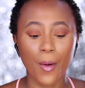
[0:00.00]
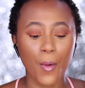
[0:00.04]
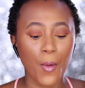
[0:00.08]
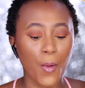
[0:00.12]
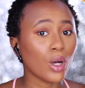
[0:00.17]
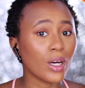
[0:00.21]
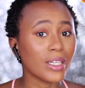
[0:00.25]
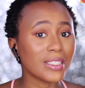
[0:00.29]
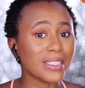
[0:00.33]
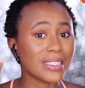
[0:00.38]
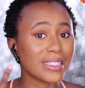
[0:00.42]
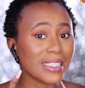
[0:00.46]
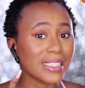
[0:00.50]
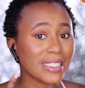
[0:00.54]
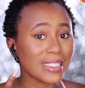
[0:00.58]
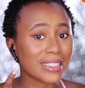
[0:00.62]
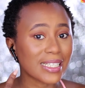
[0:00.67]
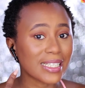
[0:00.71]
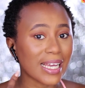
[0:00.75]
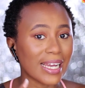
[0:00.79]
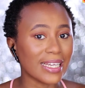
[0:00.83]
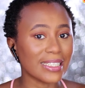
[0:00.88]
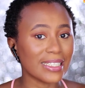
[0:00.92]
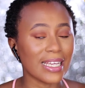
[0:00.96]
So on
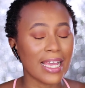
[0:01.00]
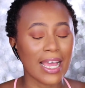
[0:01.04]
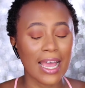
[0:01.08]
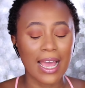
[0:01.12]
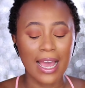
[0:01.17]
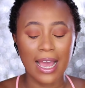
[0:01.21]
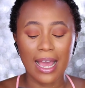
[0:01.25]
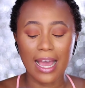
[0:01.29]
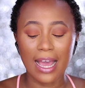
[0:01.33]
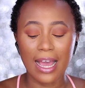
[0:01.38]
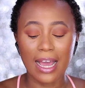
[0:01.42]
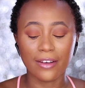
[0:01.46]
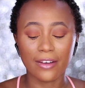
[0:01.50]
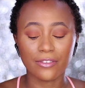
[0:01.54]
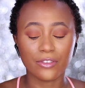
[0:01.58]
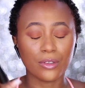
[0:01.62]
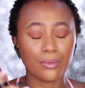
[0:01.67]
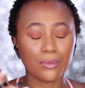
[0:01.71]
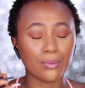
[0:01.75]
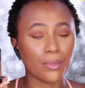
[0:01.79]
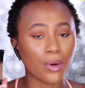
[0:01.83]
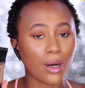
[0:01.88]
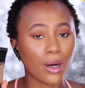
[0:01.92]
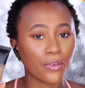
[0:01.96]
this side I have
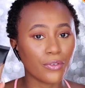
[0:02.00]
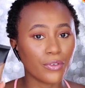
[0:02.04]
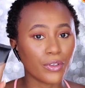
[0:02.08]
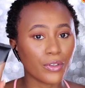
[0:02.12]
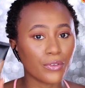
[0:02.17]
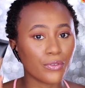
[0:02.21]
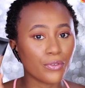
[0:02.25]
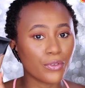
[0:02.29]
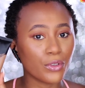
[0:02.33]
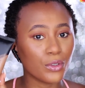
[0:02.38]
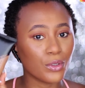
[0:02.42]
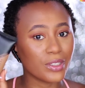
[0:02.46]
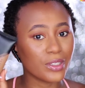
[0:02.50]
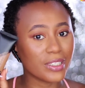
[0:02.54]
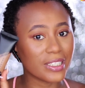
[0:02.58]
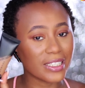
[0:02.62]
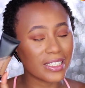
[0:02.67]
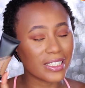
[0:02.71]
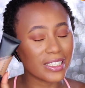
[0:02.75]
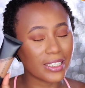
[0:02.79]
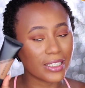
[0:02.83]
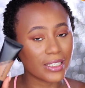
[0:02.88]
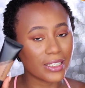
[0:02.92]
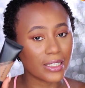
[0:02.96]
the Morphe
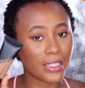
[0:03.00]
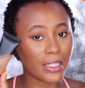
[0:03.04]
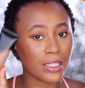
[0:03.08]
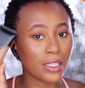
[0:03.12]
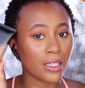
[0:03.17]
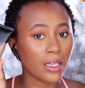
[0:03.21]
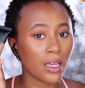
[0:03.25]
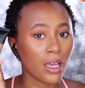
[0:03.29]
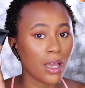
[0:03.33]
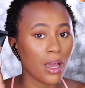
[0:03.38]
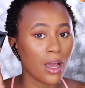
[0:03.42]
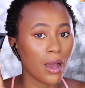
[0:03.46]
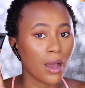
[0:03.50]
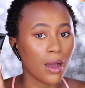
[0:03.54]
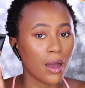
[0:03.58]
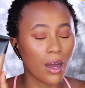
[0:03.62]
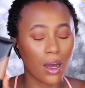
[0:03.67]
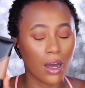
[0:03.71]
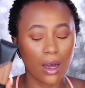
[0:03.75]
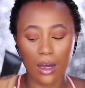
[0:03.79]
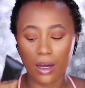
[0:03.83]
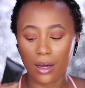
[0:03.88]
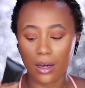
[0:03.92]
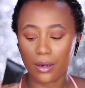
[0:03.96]
Fluidicity
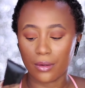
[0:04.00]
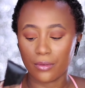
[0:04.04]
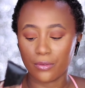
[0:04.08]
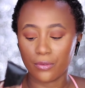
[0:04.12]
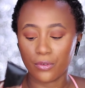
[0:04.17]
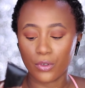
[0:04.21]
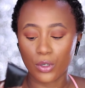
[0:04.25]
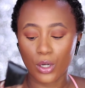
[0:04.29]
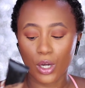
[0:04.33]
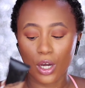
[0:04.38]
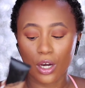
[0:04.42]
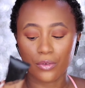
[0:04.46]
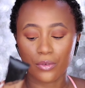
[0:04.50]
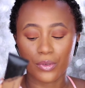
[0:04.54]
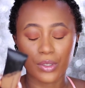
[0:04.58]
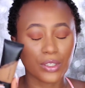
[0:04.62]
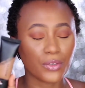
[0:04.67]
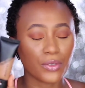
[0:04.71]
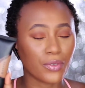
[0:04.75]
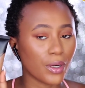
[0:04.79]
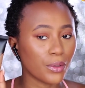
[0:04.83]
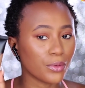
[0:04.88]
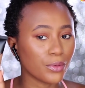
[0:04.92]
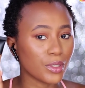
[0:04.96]
Full
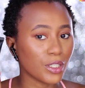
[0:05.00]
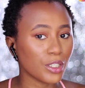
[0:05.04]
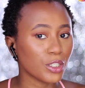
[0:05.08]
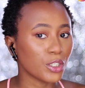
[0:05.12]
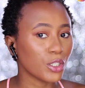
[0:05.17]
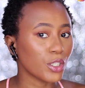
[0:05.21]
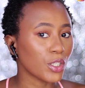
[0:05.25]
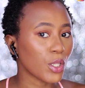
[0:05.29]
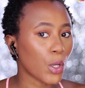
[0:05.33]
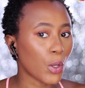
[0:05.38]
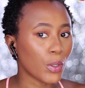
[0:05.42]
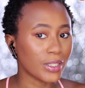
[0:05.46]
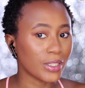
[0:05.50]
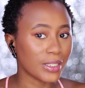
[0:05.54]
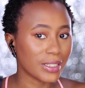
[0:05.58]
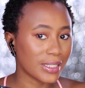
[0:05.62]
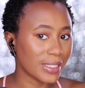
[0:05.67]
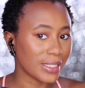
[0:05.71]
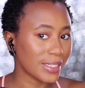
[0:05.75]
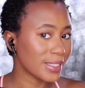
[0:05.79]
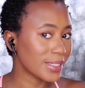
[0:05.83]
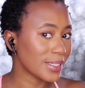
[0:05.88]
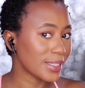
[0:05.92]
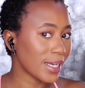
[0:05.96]
Coverage Foundation on
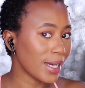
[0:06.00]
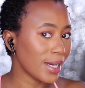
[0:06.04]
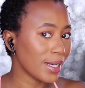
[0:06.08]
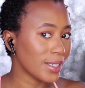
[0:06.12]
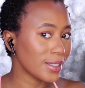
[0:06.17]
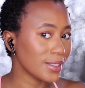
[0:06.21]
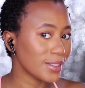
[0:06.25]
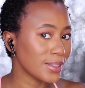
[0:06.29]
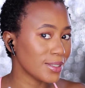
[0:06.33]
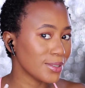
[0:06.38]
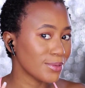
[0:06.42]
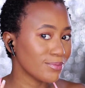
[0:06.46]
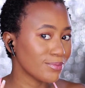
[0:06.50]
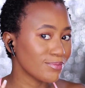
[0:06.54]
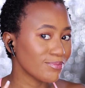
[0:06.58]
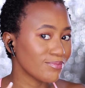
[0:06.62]
this side.